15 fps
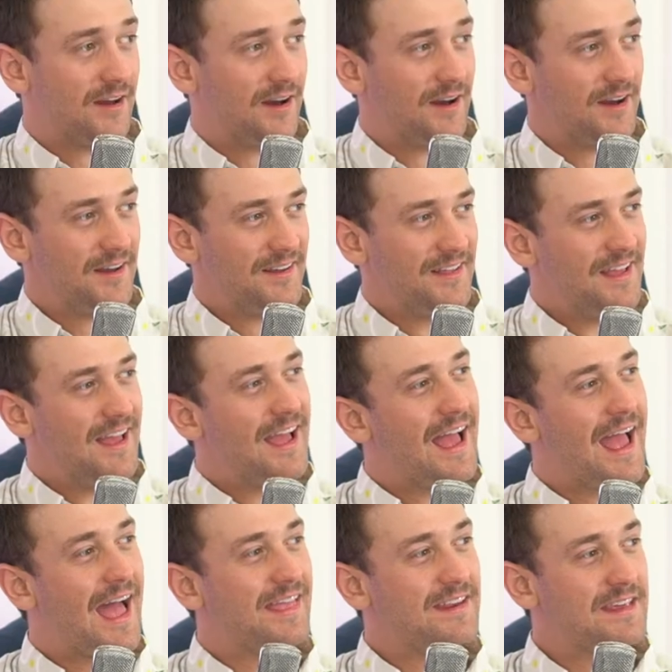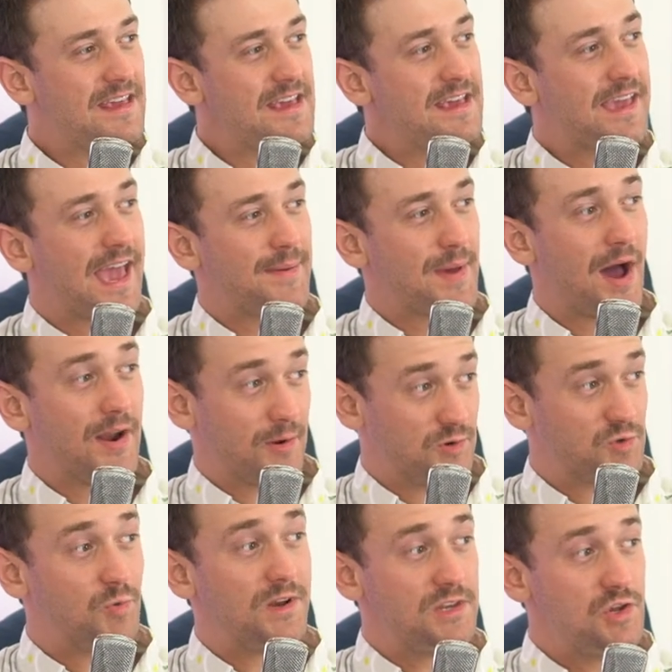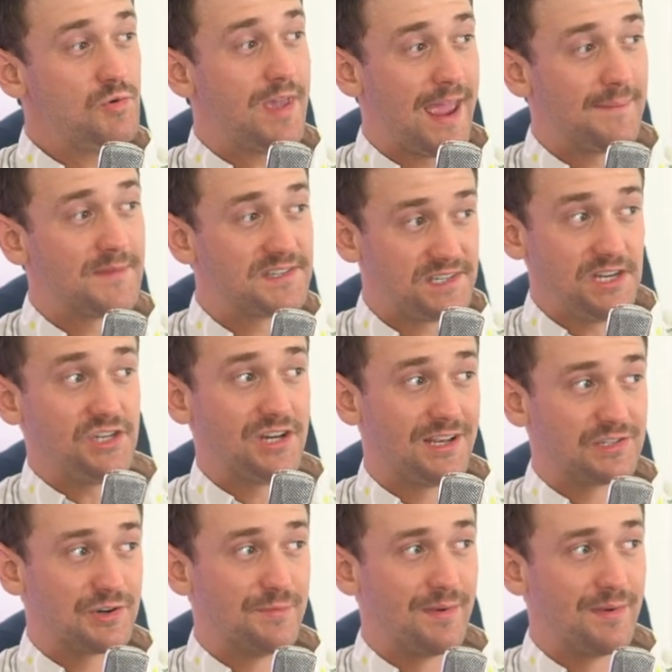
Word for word: huh and he came out. It was when you came to see Chester